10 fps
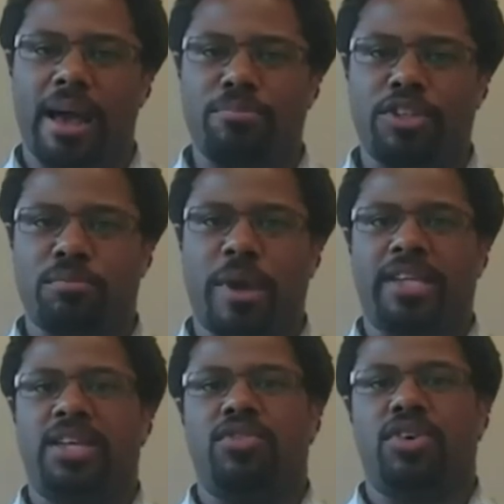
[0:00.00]
um,
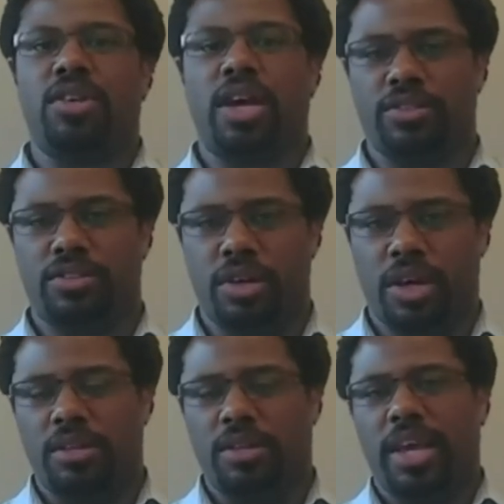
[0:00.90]
perspective and,
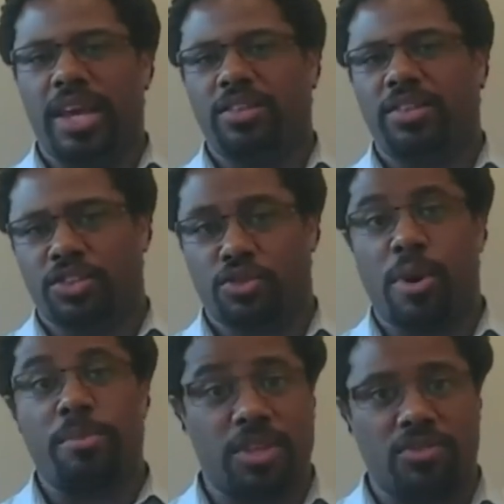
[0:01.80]
and in the
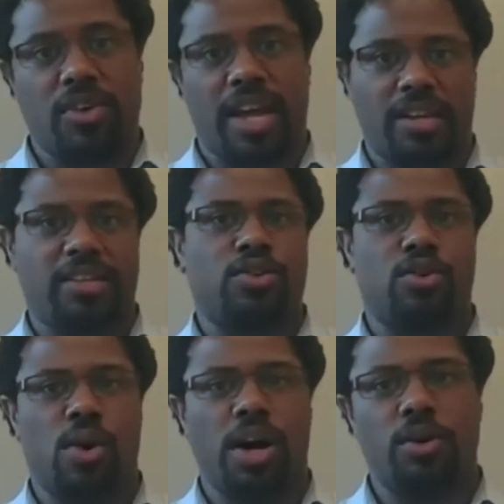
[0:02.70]
descriptive
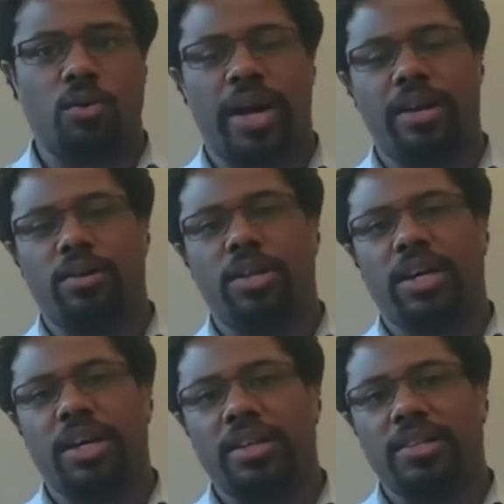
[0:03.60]
analytical world where you're
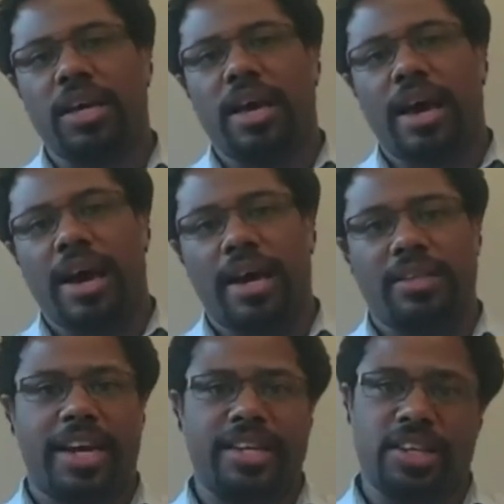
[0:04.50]
looking at
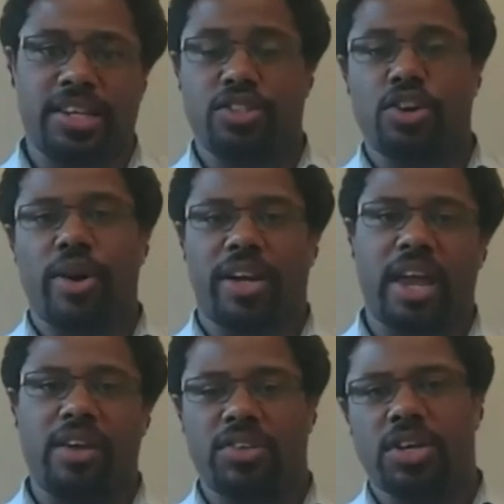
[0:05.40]
uh, data
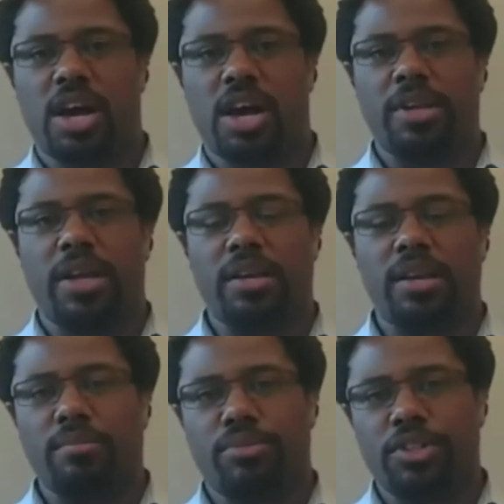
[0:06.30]
historically over time and,
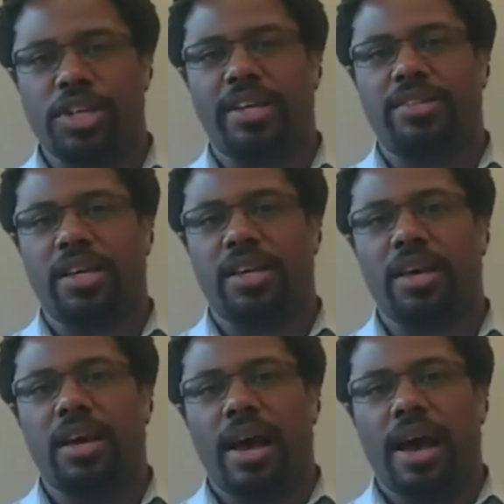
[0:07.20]
and, and
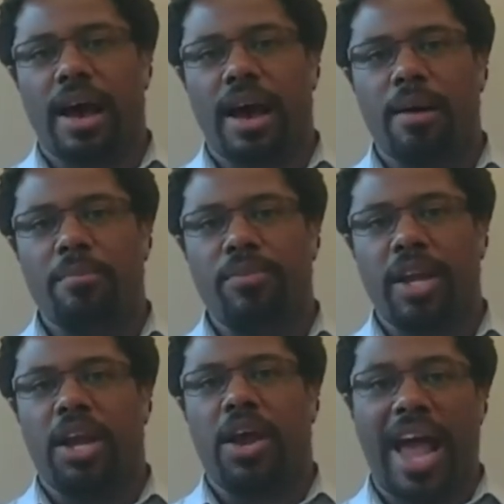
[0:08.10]
projecting
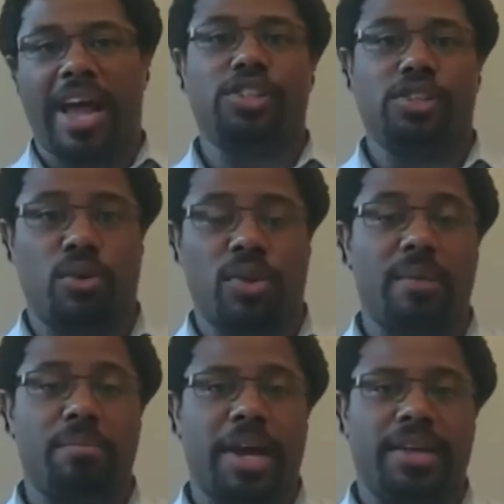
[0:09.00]
um, you know, action
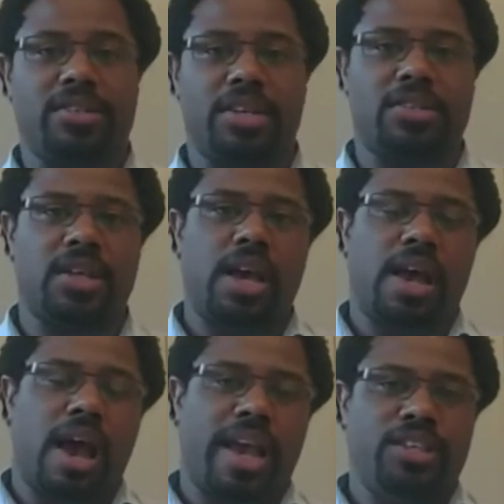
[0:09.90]
on that basis
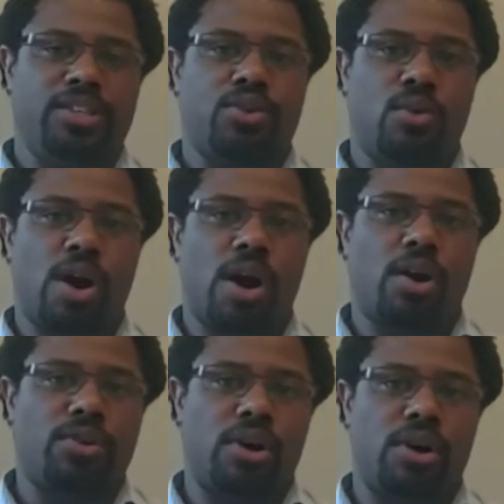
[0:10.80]
uh, into a
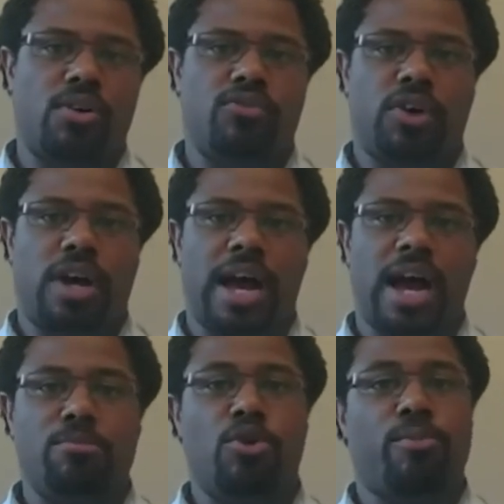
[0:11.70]
world of
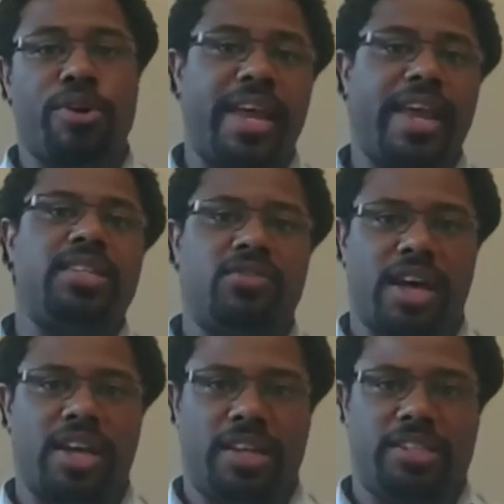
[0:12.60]
uh, more
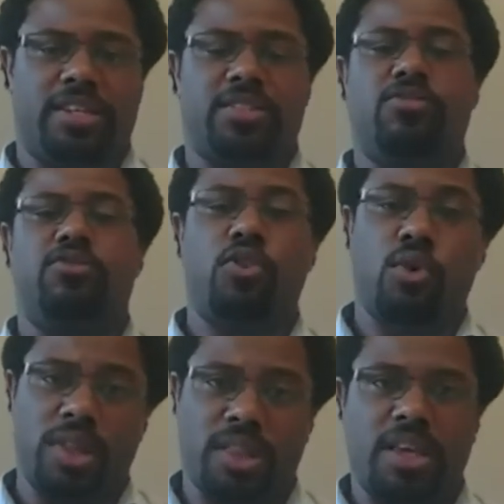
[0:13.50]
predictive analytics and
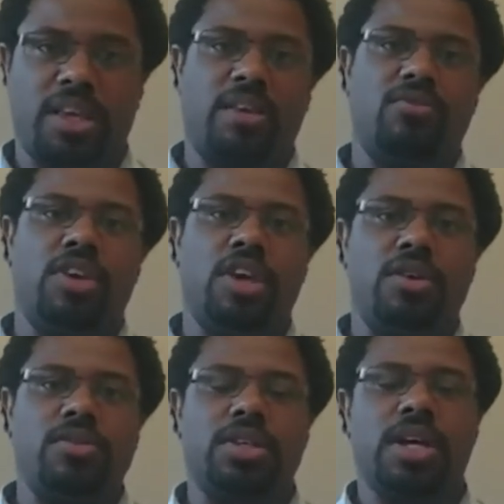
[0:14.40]
forward-thinking
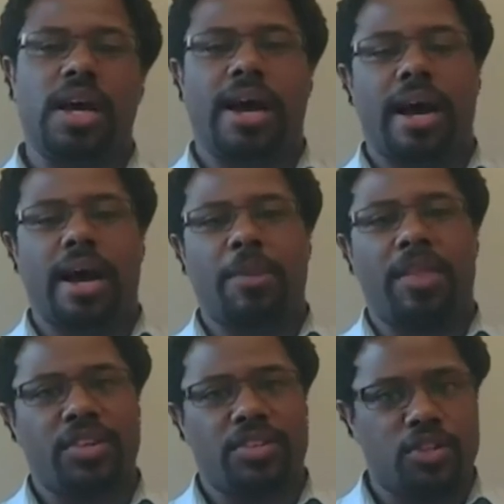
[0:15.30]
views.
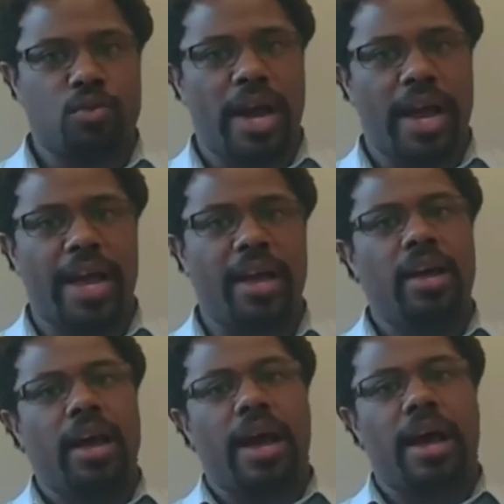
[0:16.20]
Um, and this is
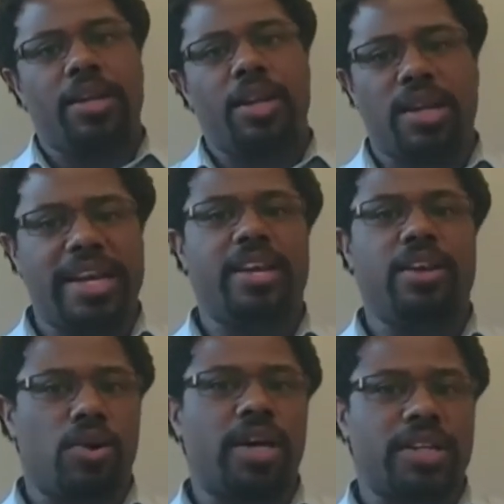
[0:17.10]
where uh, you know
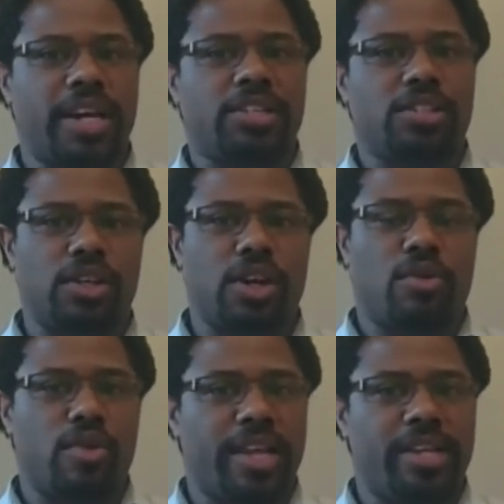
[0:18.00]
leading organisations
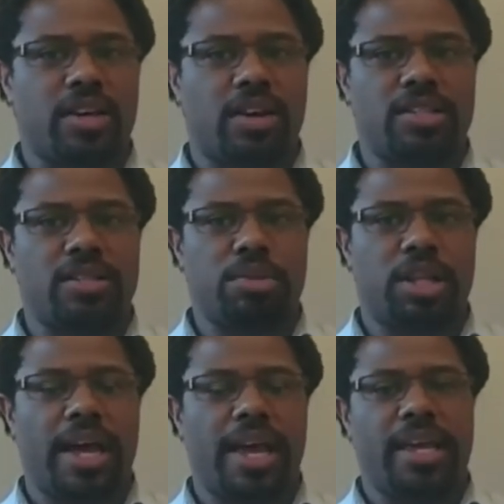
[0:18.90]
are, really starting to
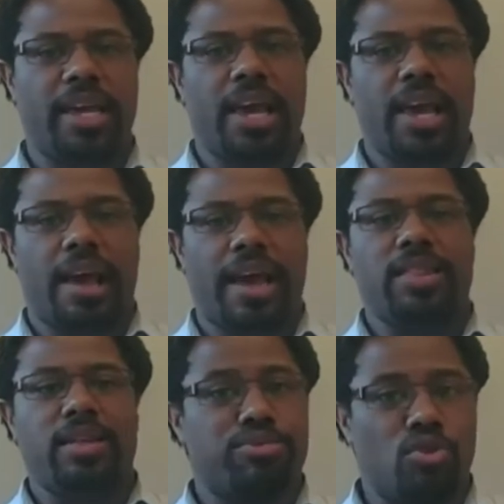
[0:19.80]
play uh,
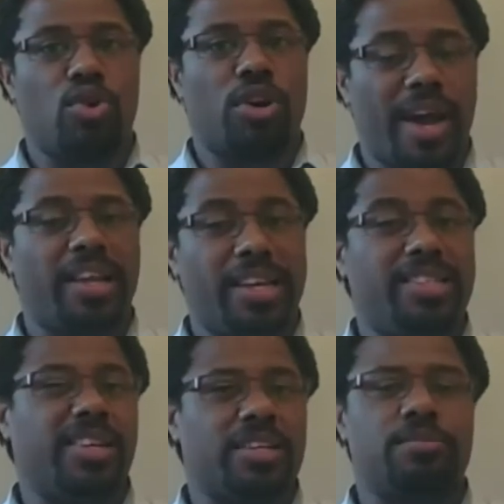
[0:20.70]
in broader
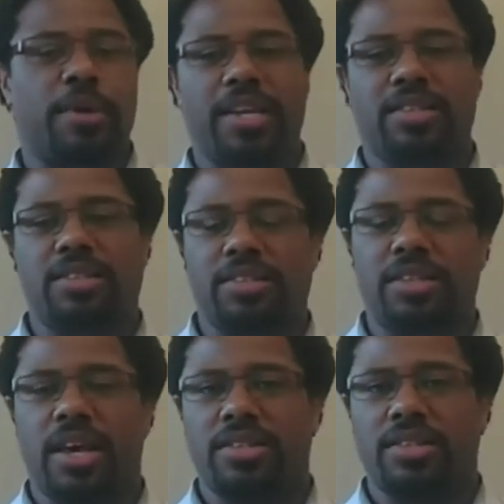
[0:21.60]
analytics space as,
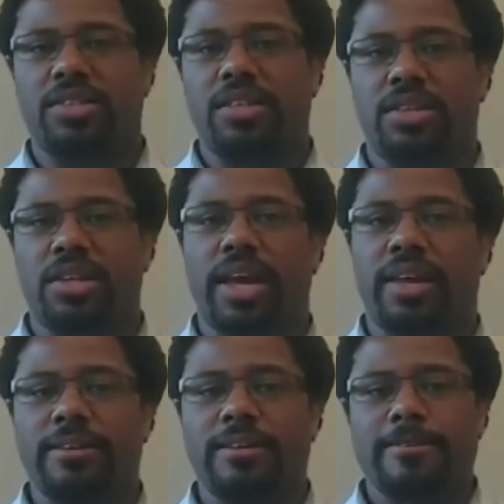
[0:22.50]
as it's today.